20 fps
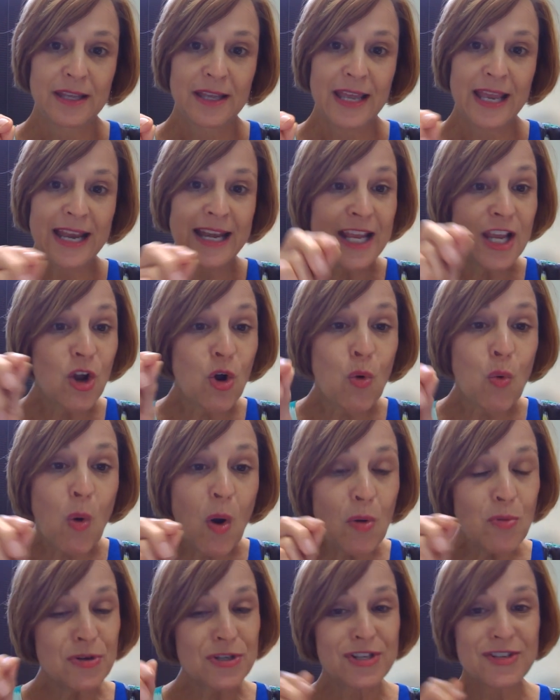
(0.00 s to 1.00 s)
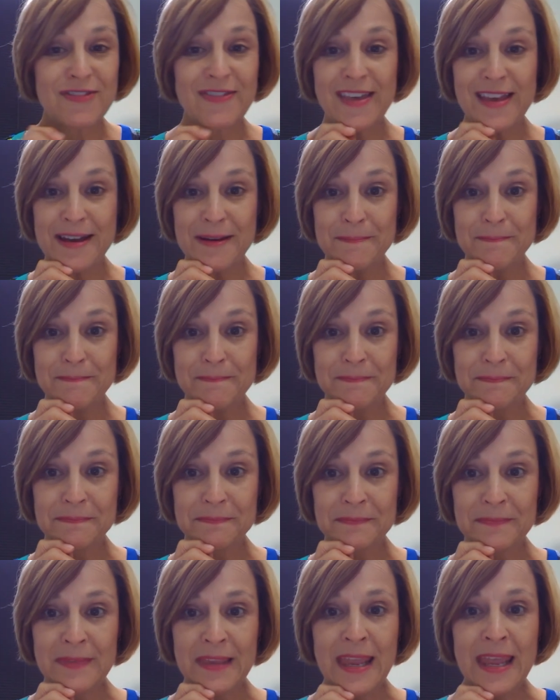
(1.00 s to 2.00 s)
And he quotes them.
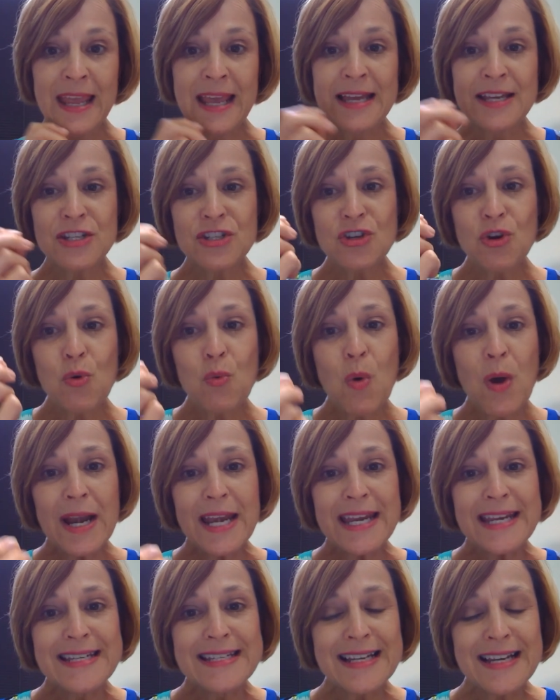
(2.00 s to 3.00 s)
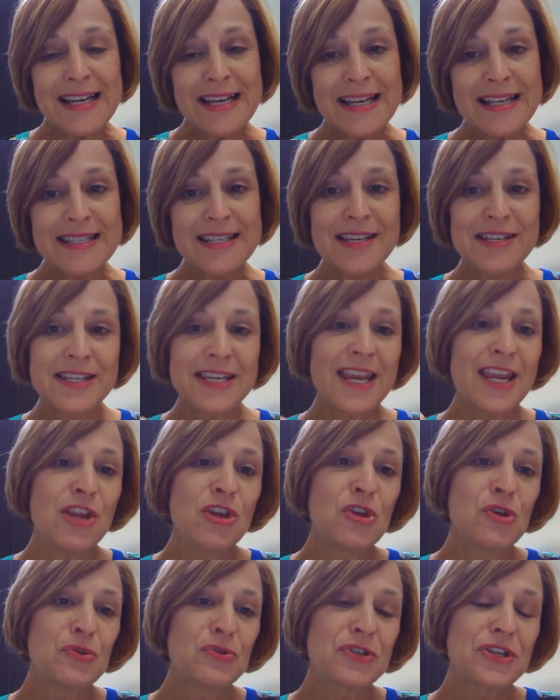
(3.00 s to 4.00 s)
And so what he does is he
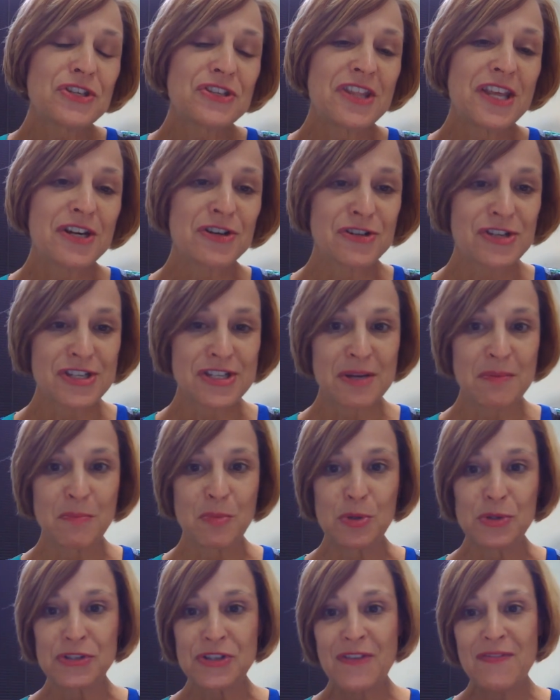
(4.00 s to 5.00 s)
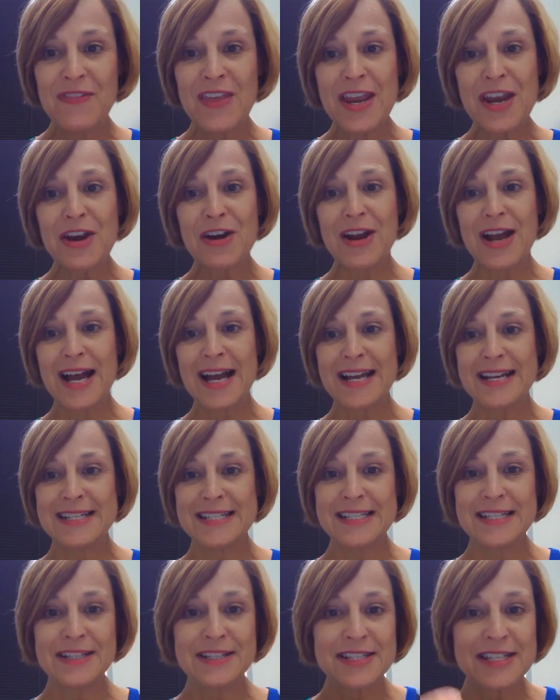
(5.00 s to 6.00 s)
uses their symbols and their
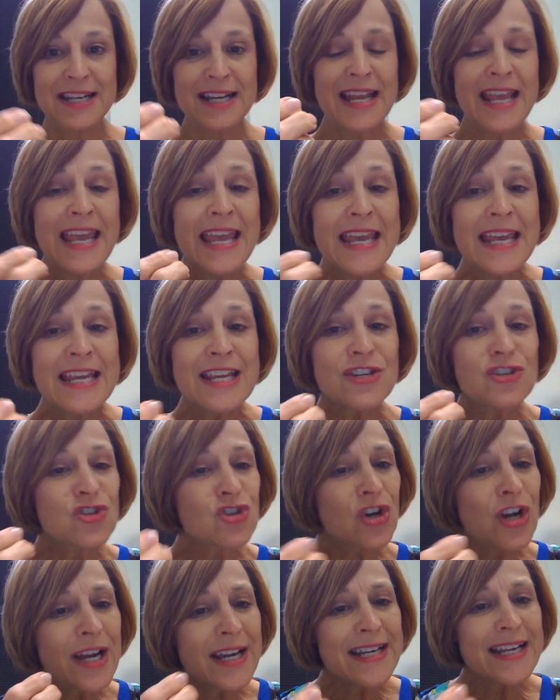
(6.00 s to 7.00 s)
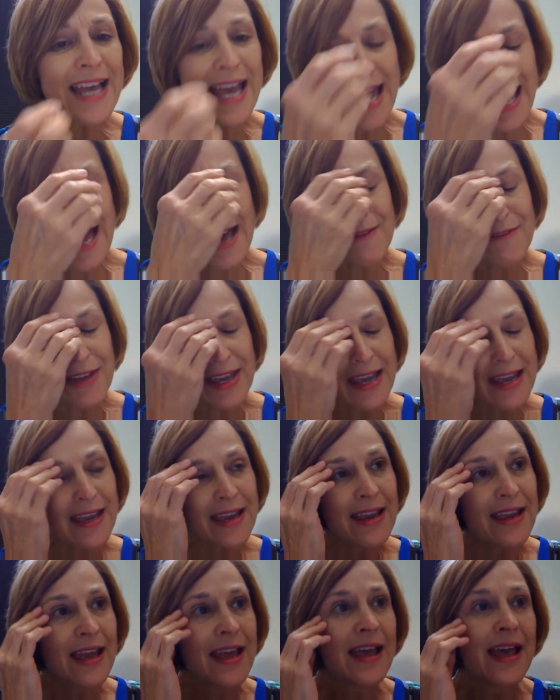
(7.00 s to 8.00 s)
ideas, and he's trying to have a